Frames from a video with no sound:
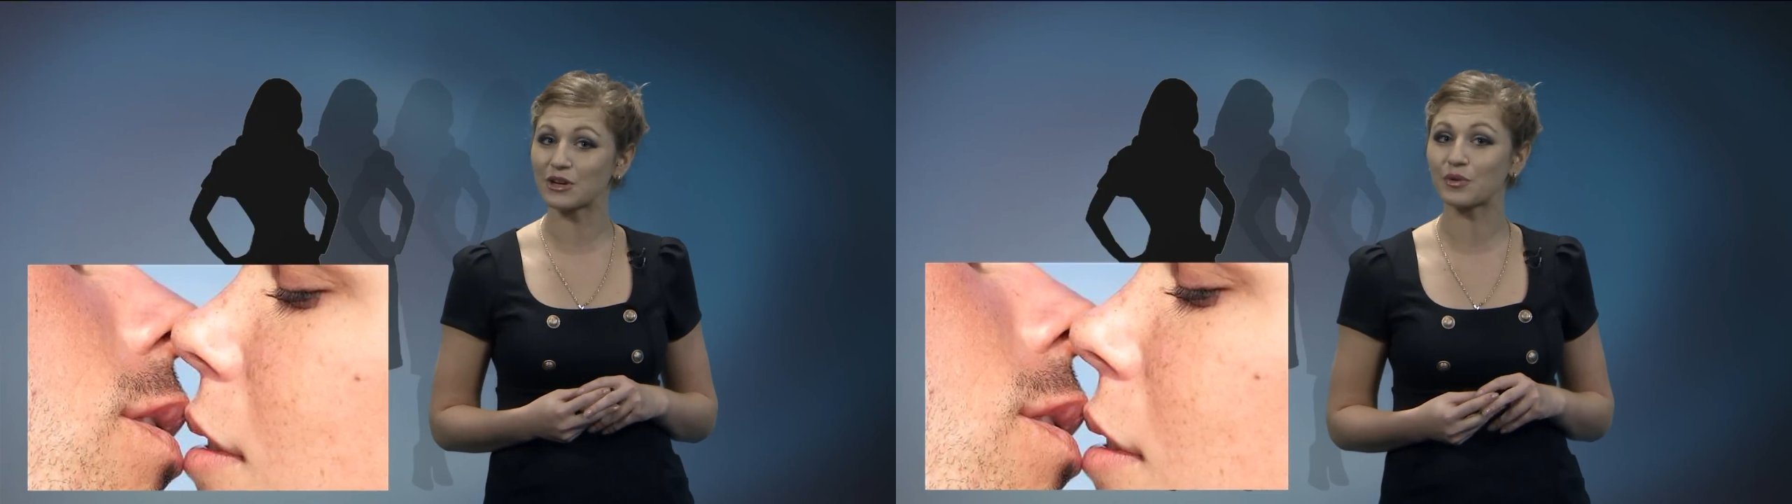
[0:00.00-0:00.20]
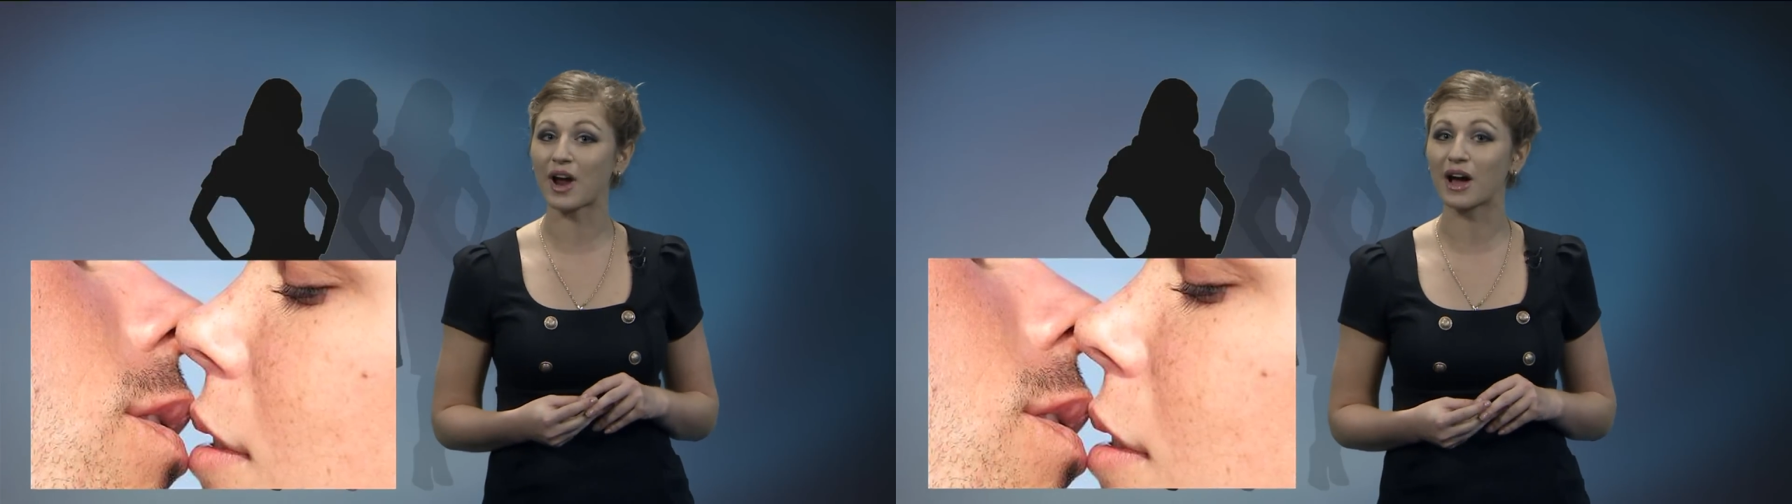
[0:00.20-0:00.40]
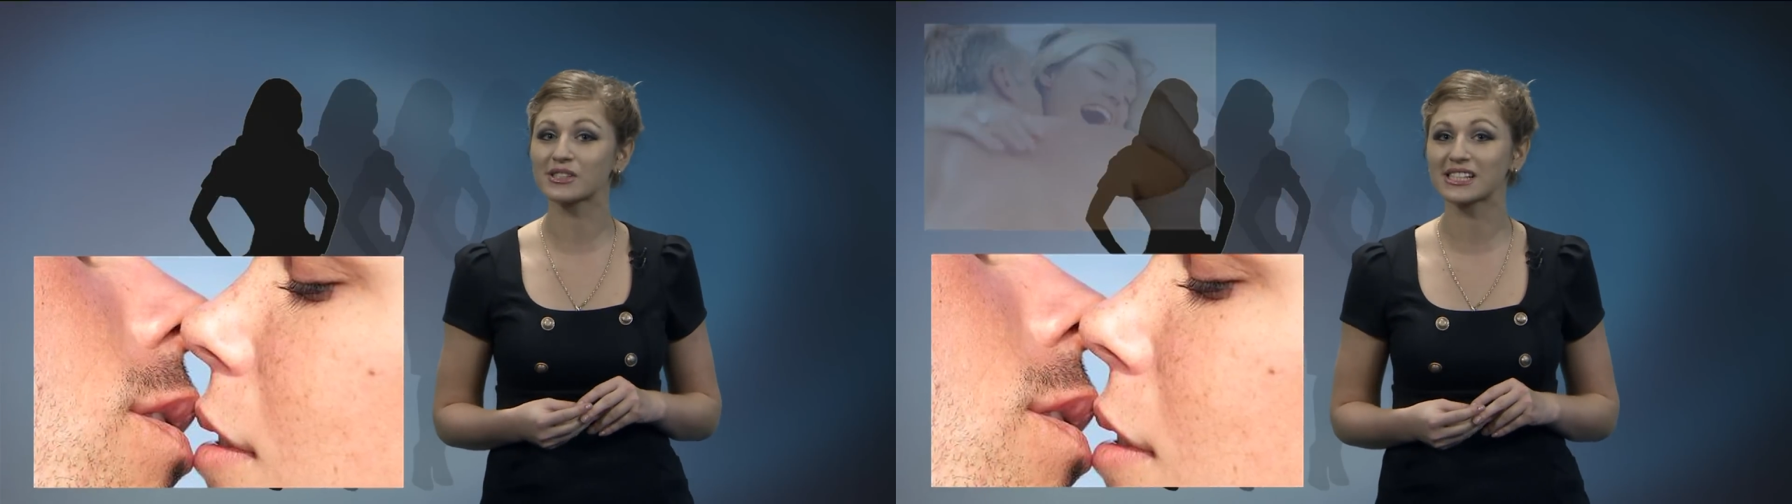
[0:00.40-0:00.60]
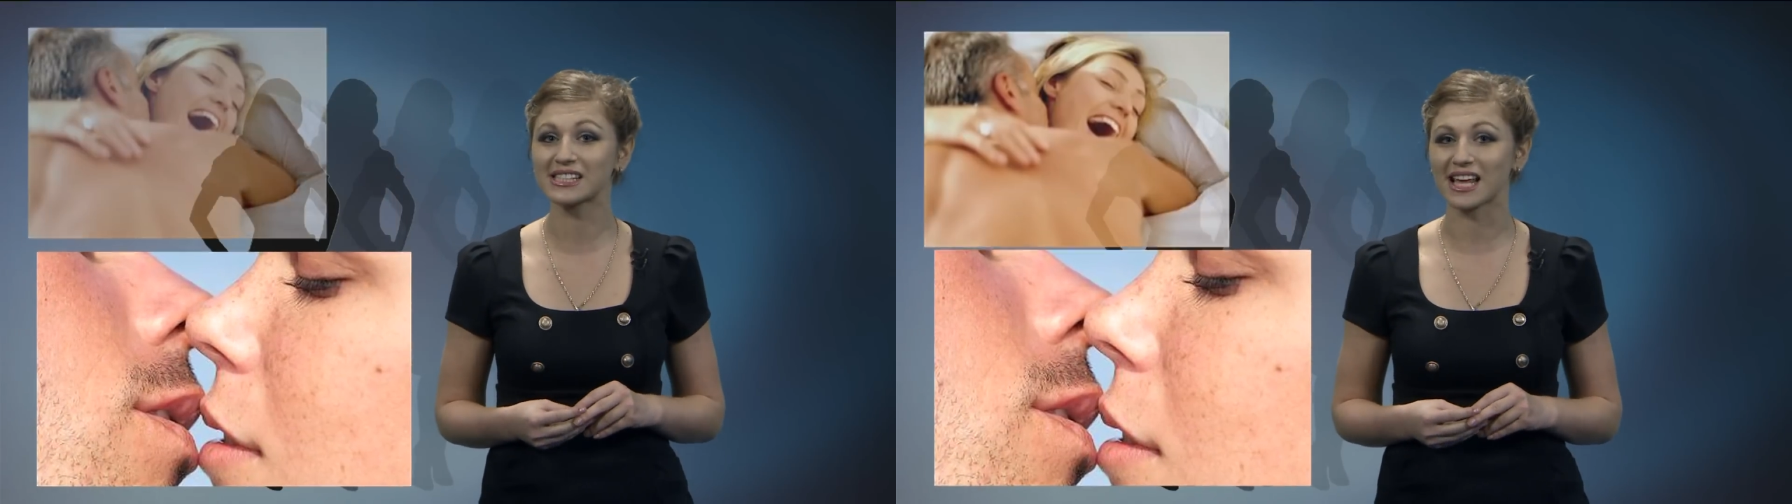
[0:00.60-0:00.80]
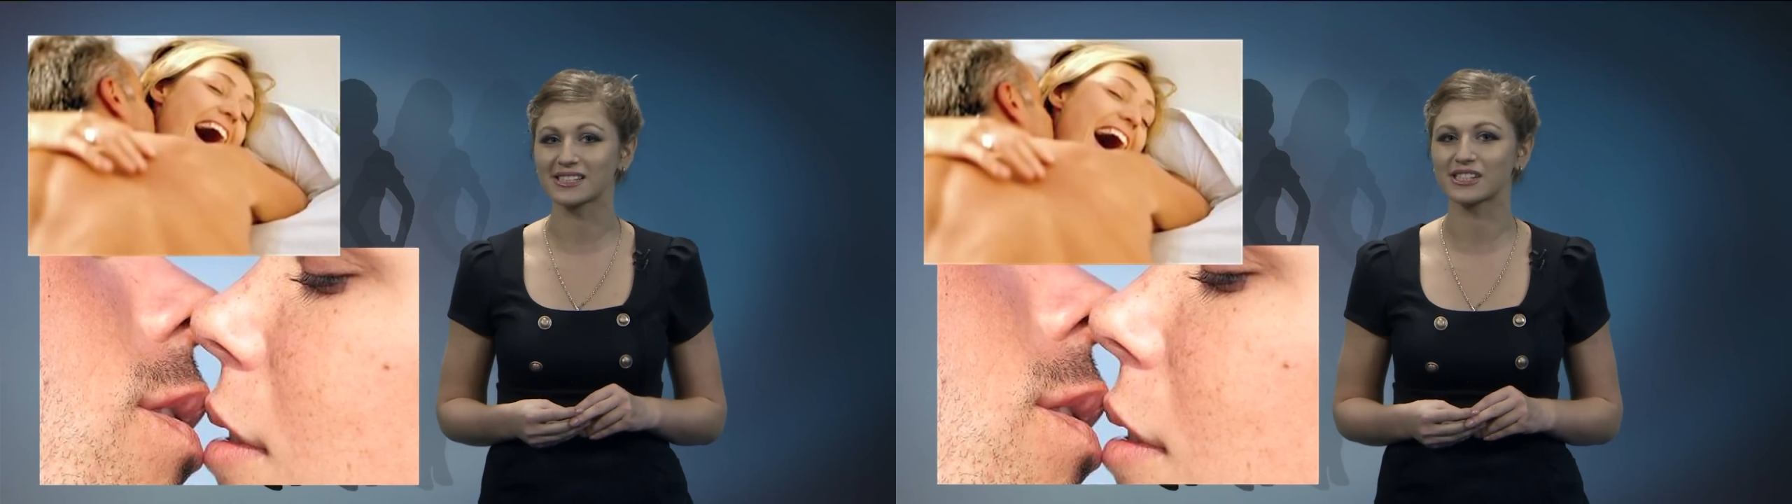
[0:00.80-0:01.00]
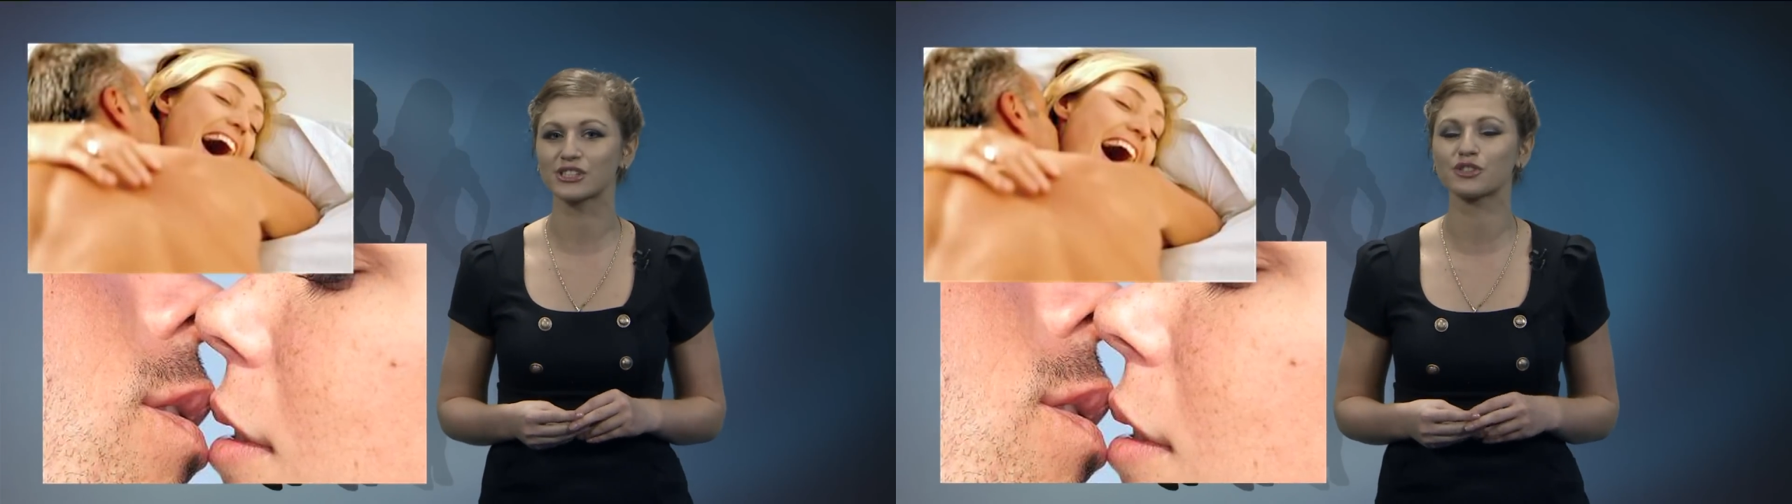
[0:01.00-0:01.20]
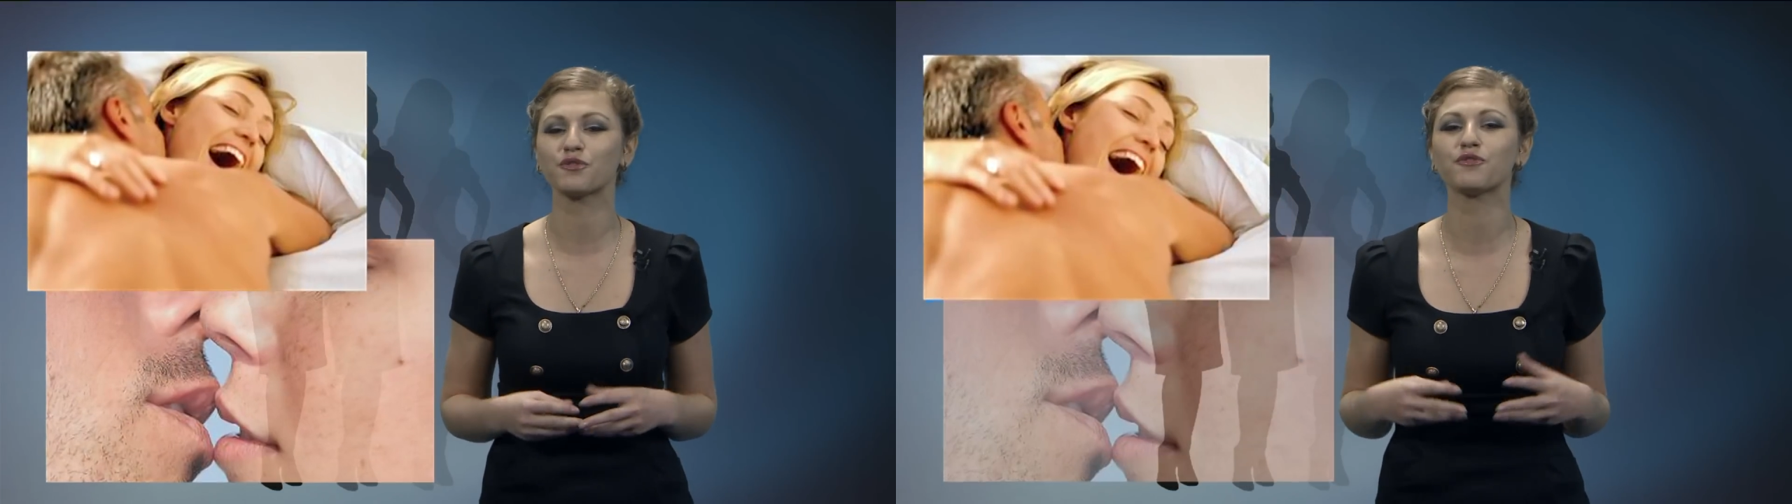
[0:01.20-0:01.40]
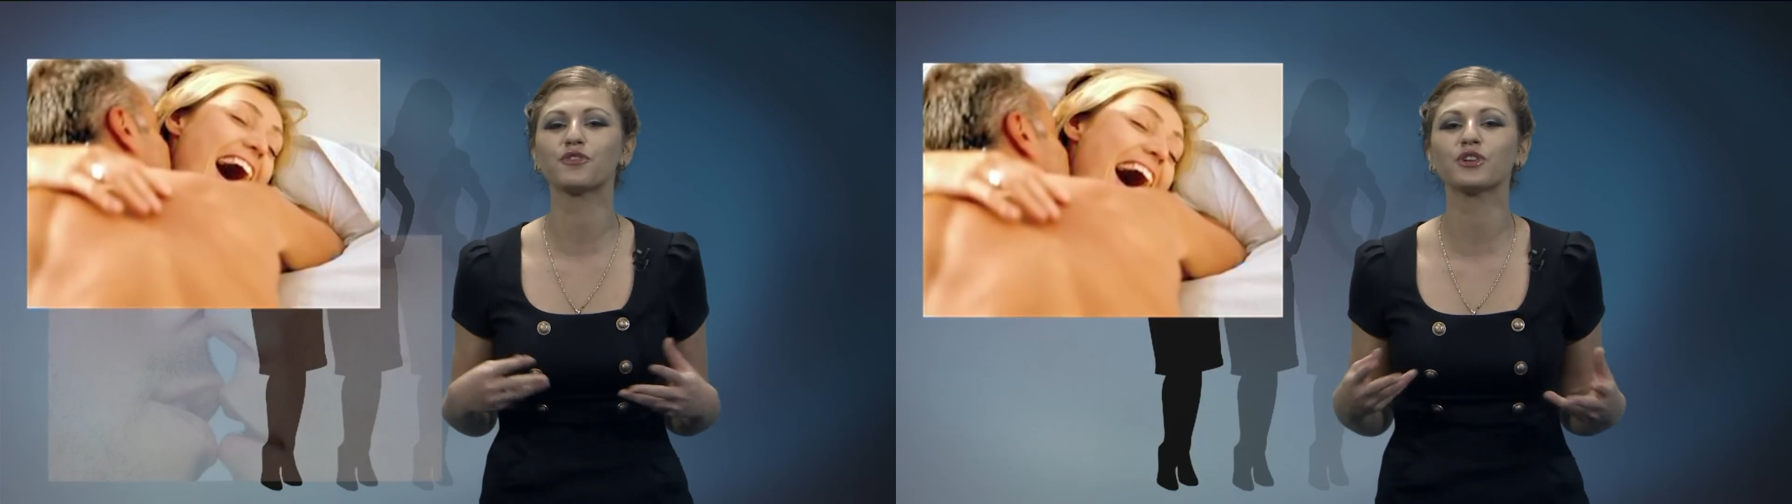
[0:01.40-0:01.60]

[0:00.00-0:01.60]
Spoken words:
and arouse the senses to